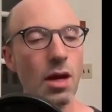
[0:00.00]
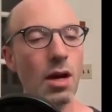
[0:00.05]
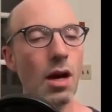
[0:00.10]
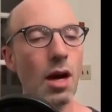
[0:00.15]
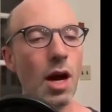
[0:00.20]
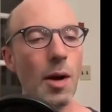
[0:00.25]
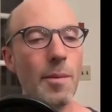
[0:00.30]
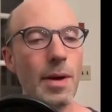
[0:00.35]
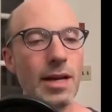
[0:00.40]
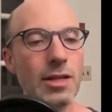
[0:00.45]

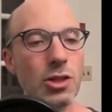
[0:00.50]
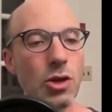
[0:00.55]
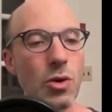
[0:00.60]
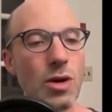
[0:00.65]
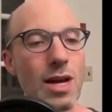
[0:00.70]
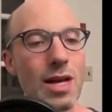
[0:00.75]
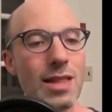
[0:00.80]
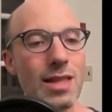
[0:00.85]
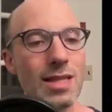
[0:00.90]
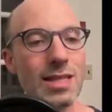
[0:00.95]
Um, and so
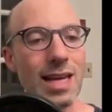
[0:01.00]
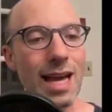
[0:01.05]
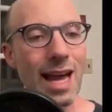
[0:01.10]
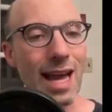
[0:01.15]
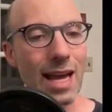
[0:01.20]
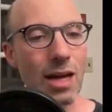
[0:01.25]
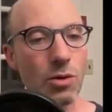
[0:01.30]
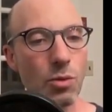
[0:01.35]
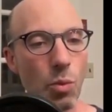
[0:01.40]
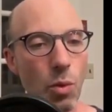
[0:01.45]
this
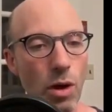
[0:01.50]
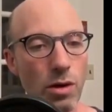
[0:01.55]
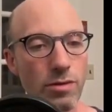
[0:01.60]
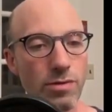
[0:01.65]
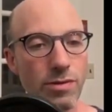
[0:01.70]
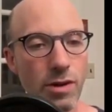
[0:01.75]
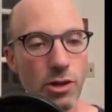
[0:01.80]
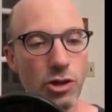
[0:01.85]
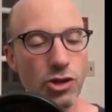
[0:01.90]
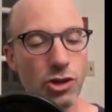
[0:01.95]
add one
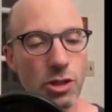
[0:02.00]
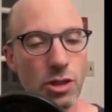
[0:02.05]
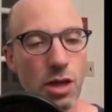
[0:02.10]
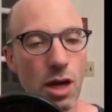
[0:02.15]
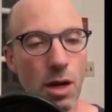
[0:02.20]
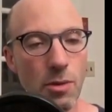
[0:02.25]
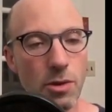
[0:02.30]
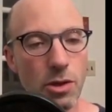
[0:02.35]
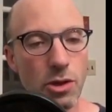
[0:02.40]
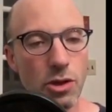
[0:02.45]
function,
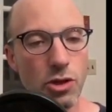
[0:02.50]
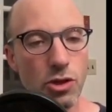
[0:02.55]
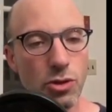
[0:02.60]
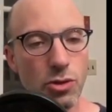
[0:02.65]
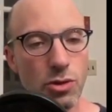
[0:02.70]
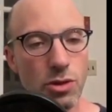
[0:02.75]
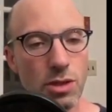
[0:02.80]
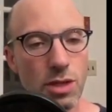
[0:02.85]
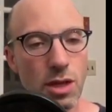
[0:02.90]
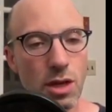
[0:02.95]
I'm gonna
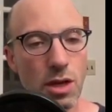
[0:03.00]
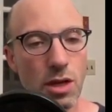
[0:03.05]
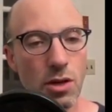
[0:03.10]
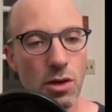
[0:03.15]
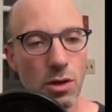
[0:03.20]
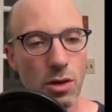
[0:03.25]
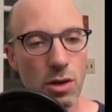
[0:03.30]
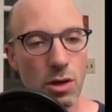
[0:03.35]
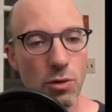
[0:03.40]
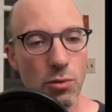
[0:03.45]
use,
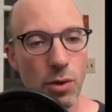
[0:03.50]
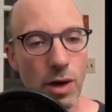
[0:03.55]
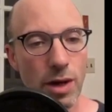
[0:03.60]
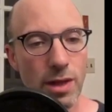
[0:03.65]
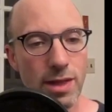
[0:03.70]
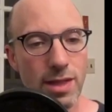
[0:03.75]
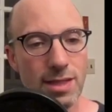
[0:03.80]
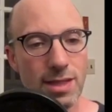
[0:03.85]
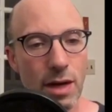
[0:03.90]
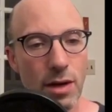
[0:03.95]
I'm gonna write
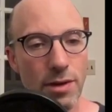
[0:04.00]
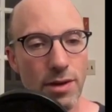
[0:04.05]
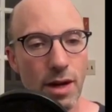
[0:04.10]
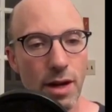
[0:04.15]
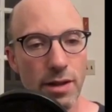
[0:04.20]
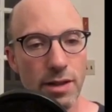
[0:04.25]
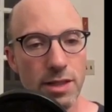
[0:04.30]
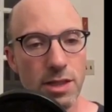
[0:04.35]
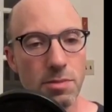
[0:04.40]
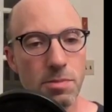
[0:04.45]
this out and then
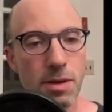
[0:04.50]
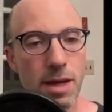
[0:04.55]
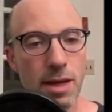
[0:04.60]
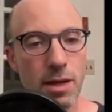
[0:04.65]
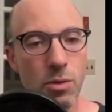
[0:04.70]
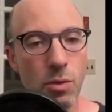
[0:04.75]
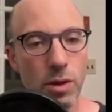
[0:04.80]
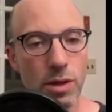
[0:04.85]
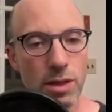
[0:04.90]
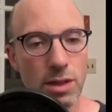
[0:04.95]
I'll
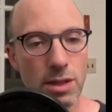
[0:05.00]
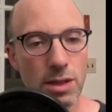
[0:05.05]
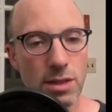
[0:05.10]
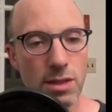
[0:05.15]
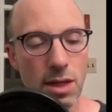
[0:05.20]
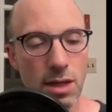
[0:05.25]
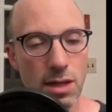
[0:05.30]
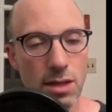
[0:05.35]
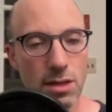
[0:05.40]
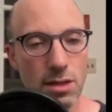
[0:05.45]
explain what it
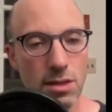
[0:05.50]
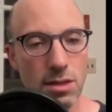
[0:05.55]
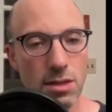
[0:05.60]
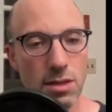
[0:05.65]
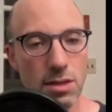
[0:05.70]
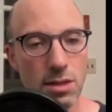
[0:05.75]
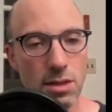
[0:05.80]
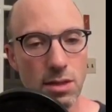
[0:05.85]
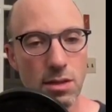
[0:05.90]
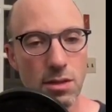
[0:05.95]

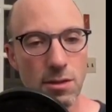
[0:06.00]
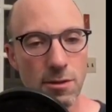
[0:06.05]
does.